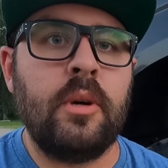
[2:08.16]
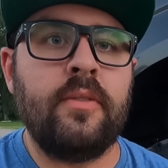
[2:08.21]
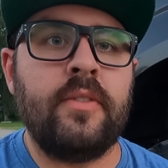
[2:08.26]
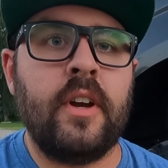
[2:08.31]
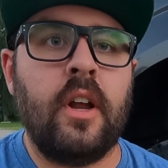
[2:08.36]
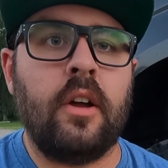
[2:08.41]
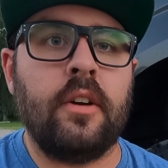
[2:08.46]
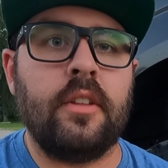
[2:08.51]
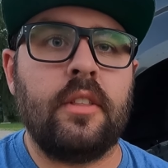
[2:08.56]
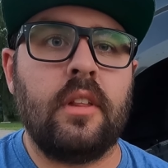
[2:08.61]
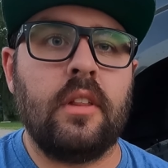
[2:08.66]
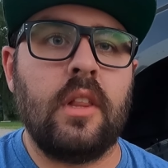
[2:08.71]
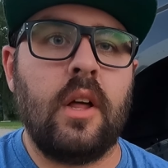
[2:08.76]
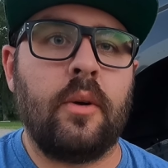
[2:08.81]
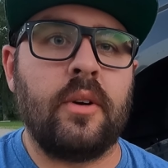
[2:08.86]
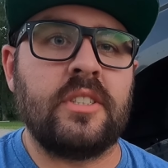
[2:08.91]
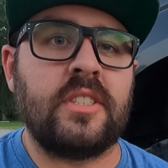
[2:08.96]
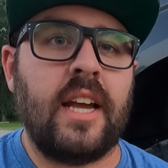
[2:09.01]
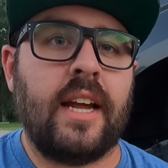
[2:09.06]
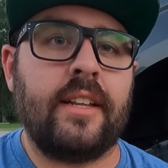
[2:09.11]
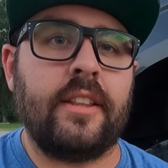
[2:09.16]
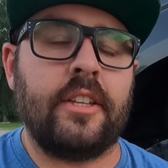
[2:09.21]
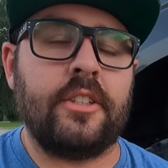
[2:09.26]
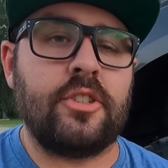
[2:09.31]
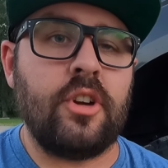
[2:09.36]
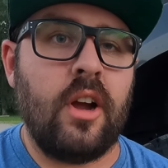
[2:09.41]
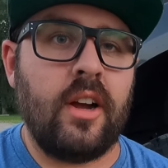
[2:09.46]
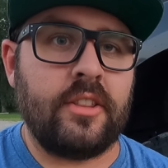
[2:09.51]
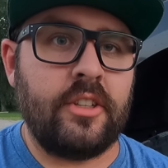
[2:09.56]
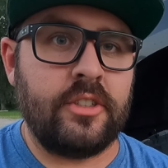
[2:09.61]
Moving on to the lower side of the
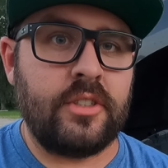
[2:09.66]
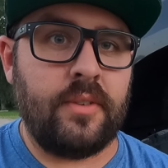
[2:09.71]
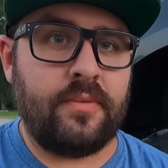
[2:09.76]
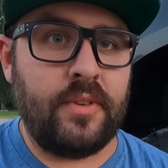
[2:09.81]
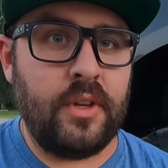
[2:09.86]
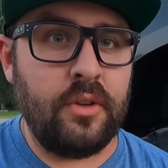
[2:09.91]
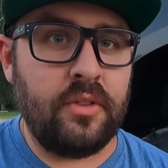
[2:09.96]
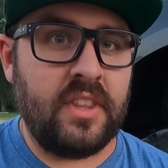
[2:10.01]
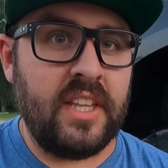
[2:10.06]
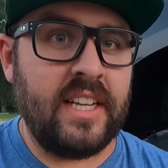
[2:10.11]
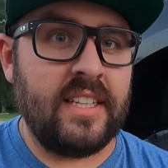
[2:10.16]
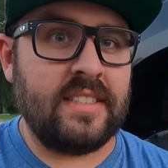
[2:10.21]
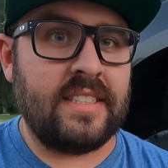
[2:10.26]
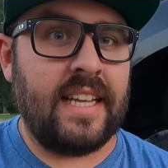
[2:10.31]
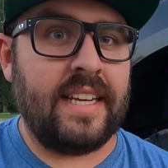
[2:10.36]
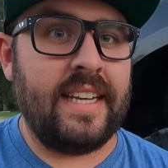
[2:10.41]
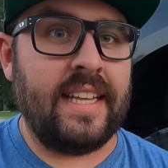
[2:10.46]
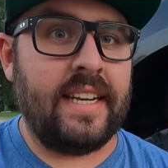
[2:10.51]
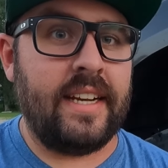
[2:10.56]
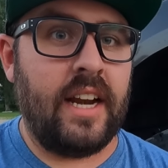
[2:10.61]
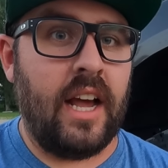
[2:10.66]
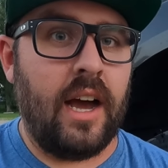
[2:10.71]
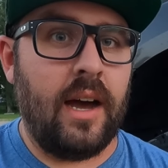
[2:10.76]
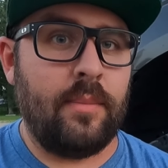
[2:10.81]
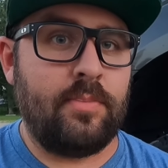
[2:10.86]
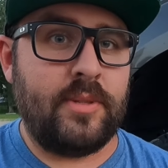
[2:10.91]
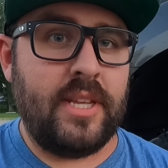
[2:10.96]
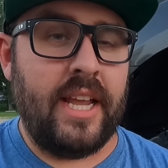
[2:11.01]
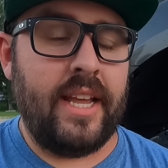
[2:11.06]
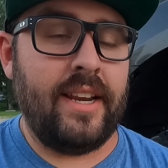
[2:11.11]
truck, there's a few things that needed
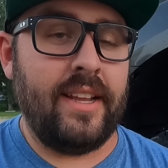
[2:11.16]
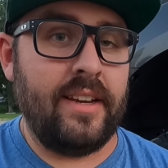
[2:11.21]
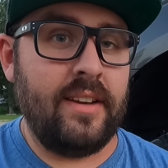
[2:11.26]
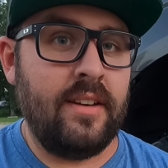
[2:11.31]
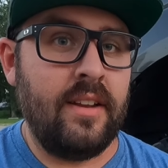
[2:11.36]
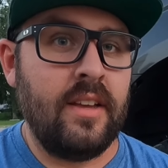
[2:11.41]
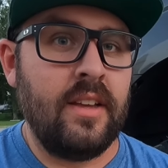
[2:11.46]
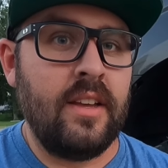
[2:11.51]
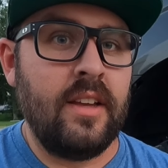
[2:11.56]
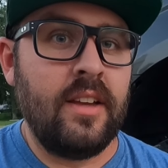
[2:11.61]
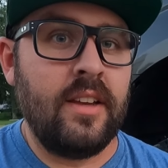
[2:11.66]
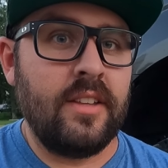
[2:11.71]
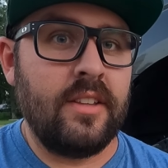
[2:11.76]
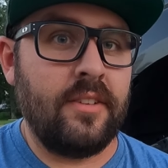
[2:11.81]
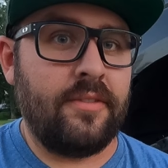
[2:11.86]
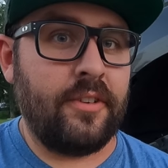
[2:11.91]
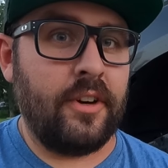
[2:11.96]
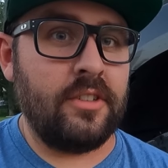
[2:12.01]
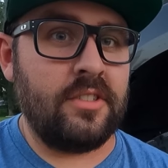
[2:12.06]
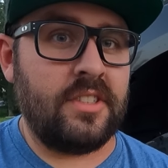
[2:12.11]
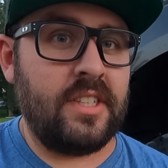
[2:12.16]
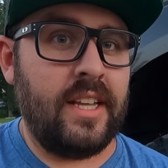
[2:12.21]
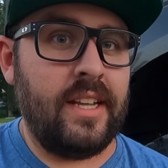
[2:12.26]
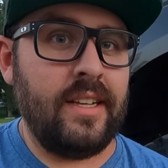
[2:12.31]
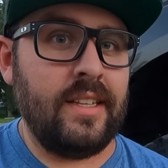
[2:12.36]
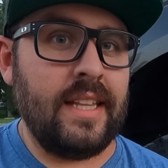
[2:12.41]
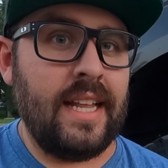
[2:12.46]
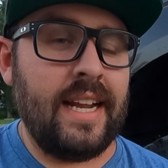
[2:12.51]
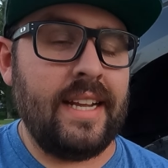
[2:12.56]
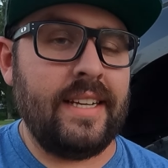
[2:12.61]
updated. The first
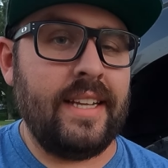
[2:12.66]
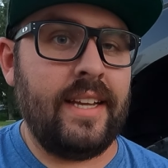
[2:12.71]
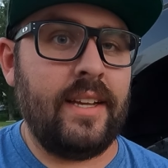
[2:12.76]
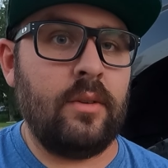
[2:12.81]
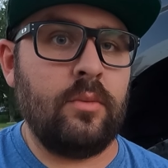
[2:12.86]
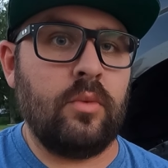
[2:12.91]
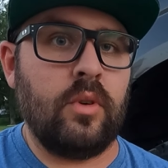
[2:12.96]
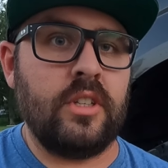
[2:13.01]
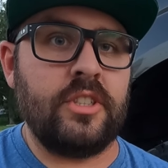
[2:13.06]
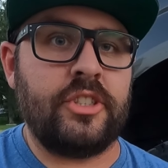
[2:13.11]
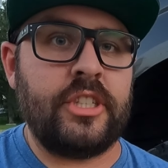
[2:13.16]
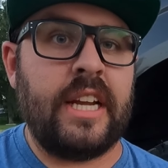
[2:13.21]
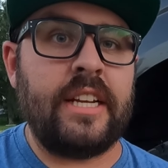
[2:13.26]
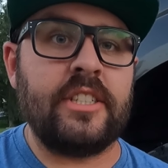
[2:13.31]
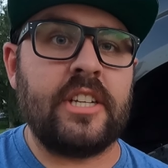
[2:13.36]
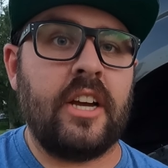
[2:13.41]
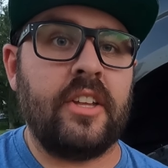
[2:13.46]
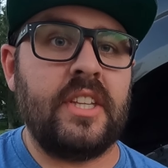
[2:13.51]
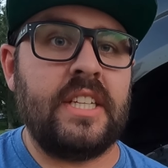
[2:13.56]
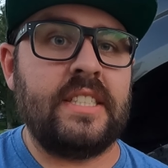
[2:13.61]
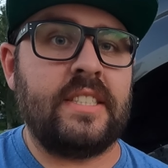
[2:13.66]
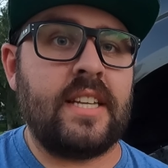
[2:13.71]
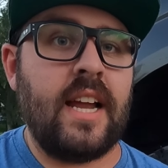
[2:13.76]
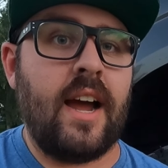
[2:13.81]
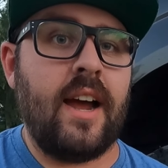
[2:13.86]
thing that I did was change out these